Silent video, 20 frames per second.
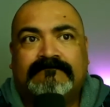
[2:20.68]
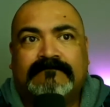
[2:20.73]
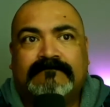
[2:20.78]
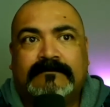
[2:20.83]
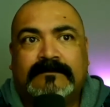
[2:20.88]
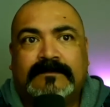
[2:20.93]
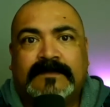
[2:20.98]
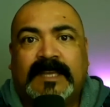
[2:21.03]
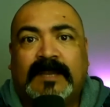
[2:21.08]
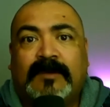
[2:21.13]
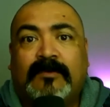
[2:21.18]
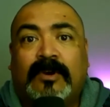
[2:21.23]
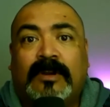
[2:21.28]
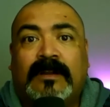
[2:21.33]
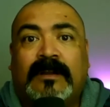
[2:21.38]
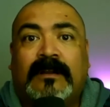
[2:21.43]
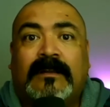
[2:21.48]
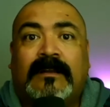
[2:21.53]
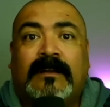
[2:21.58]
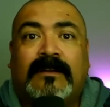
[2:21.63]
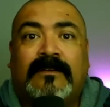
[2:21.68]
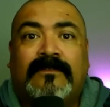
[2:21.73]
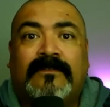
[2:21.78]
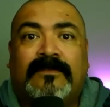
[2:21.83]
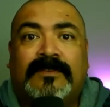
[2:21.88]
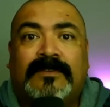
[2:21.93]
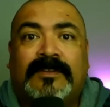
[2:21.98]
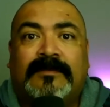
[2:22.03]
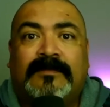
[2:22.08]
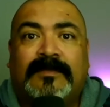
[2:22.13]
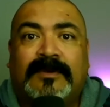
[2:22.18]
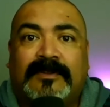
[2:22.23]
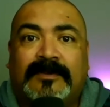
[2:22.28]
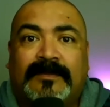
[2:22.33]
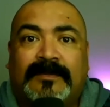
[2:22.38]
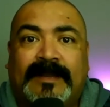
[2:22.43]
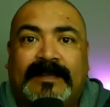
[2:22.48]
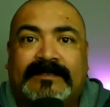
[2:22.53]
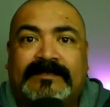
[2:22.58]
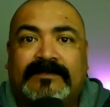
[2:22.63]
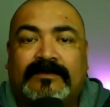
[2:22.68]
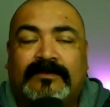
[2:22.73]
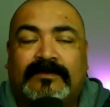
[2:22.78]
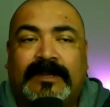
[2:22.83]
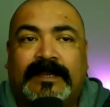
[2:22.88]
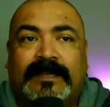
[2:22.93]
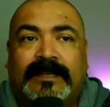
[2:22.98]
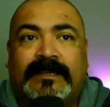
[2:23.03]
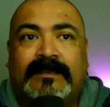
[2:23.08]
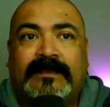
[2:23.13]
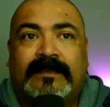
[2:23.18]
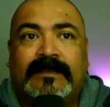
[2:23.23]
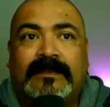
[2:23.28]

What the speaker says: They were cut off when their mother passed away,